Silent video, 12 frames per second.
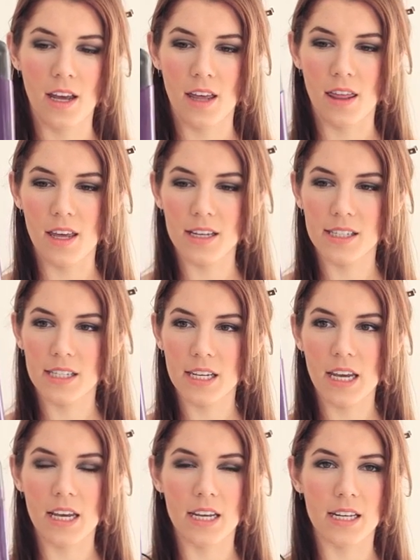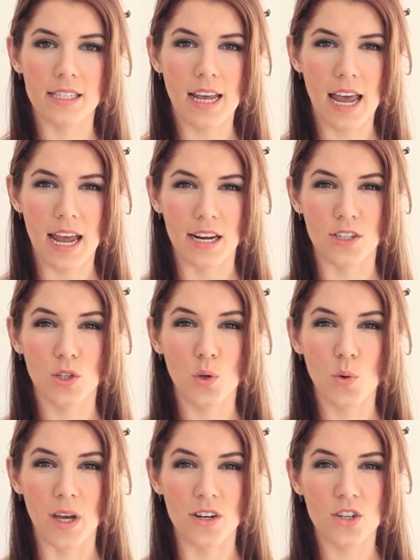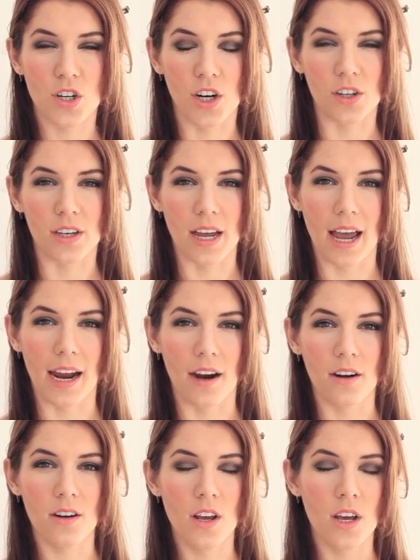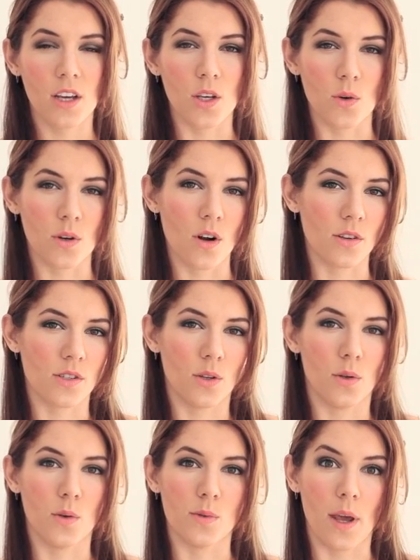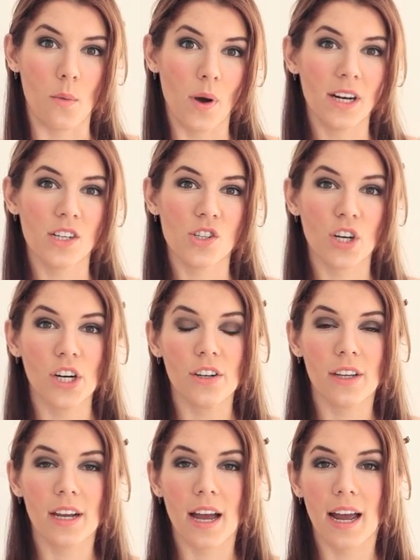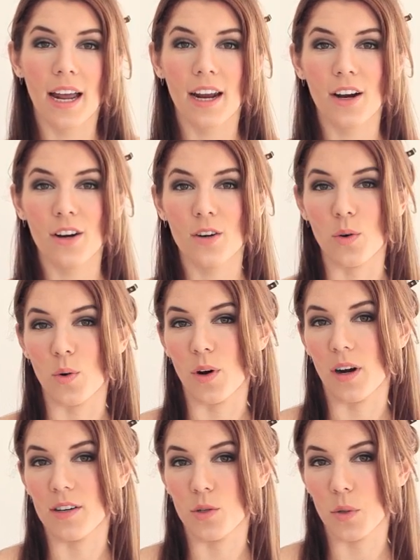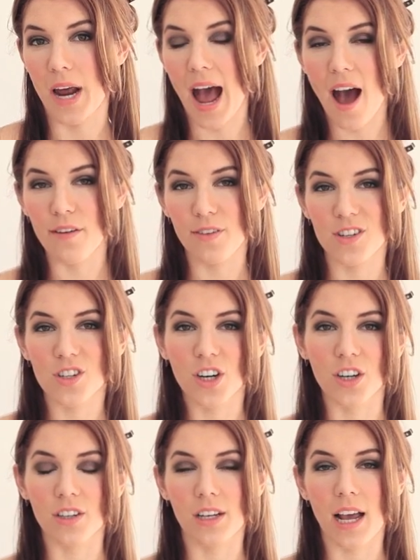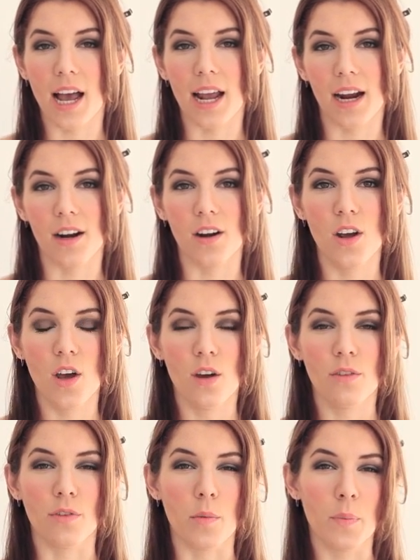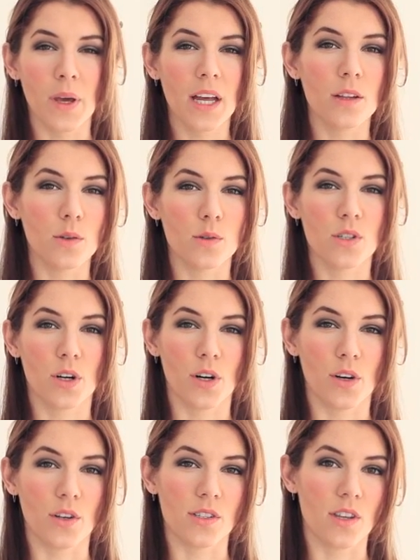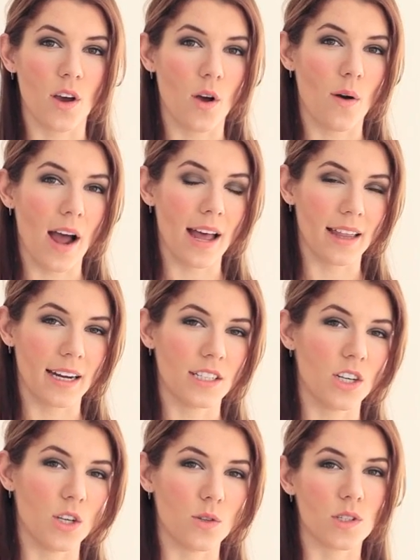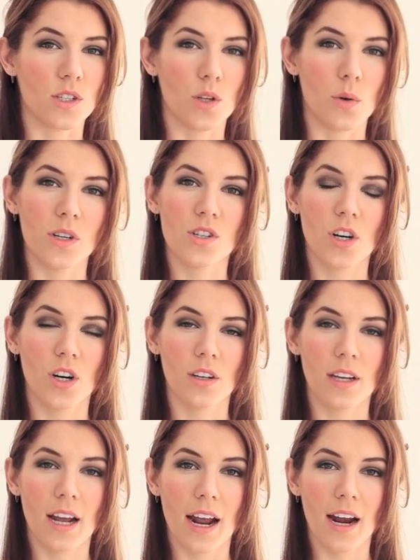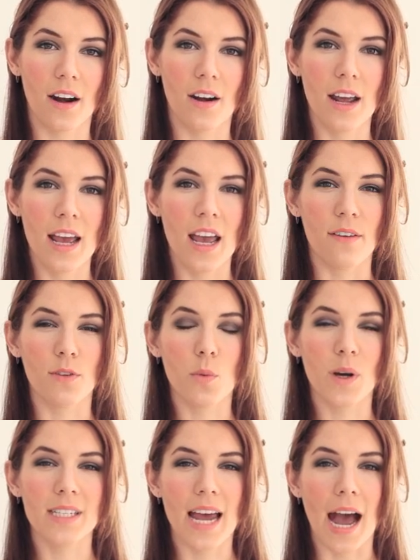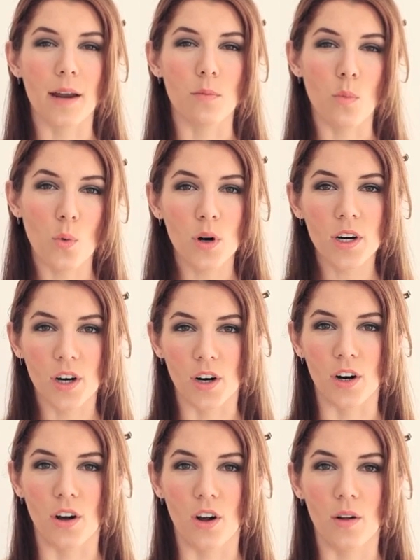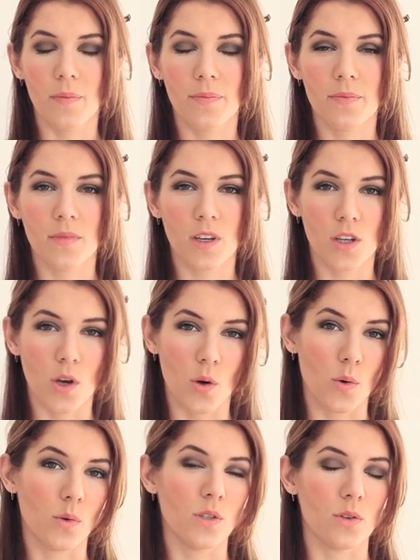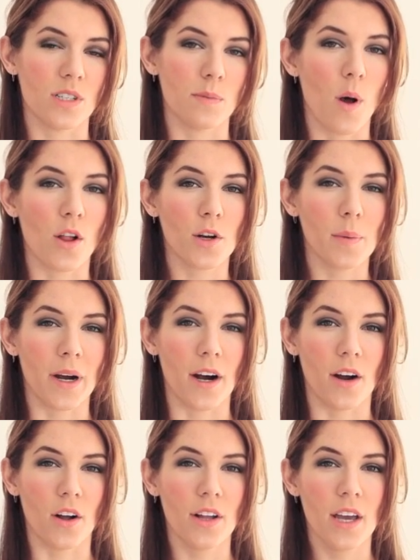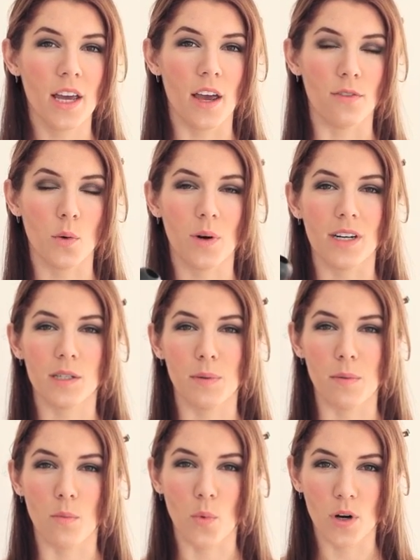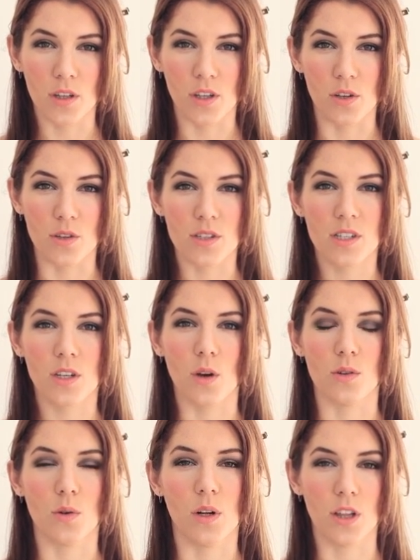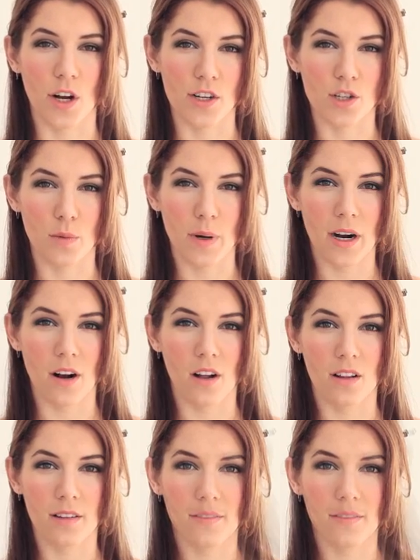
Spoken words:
This is a 2-inch curling iron. You can also use a 1-inch curling iron or a 2.5-inch curling iron. For big loose curls though, I like to use a 2-inch curling iron. If you want to add more curl, go to a smaller barrel. If you want it to be more loose, go to a larger barrel.